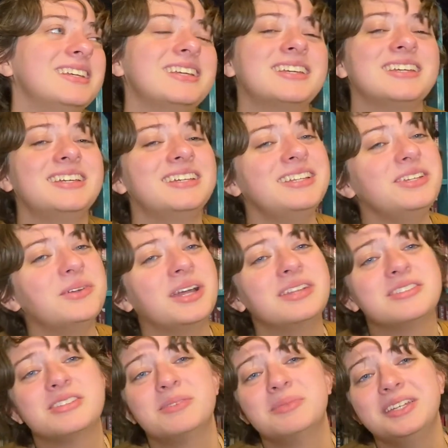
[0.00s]
Kit, you had
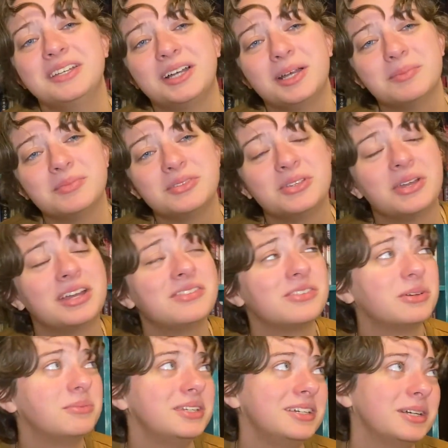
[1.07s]
so many
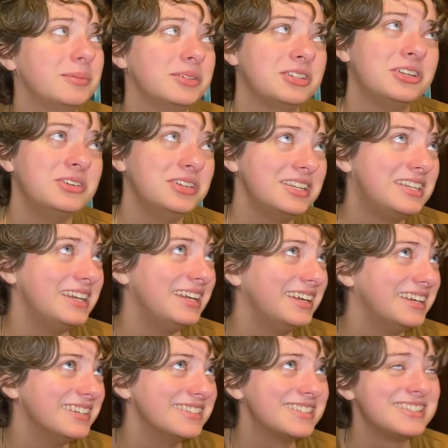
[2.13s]

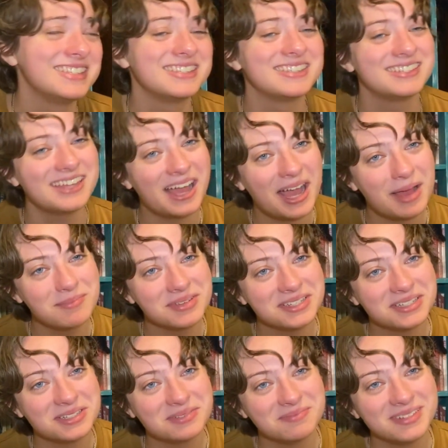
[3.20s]
opportunities to stop
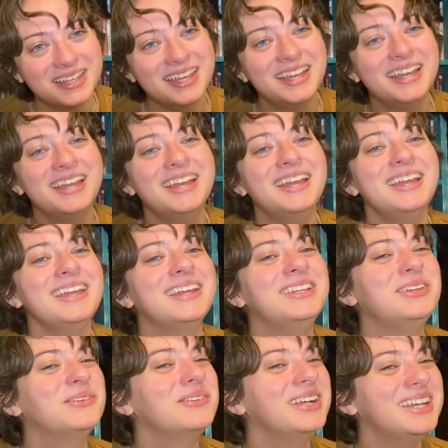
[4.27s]
him,
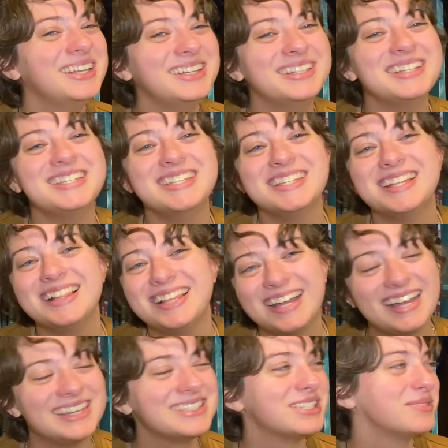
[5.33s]
and you waited until the
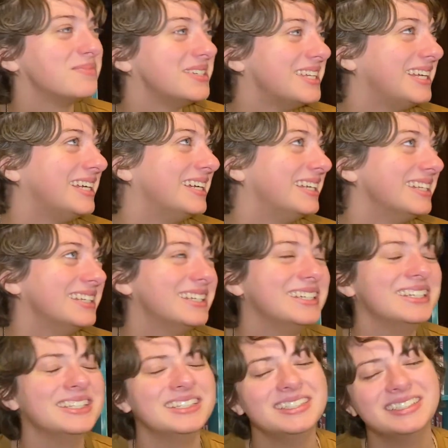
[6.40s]
last minute.
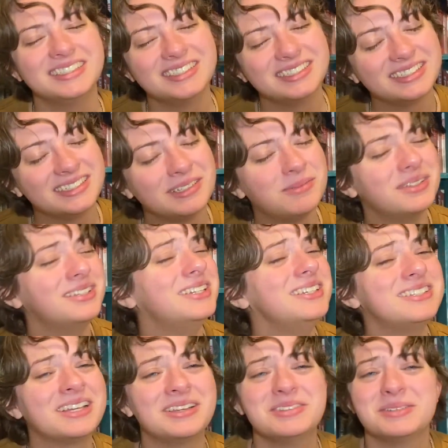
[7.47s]
But then he
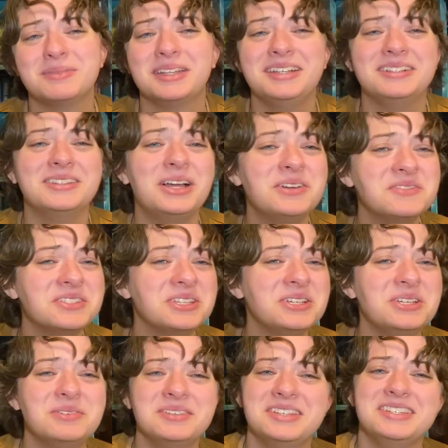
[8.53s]
tells him that he loves
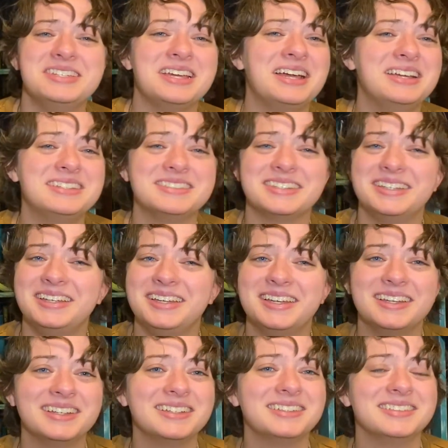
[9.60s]
him, and then Ty is like,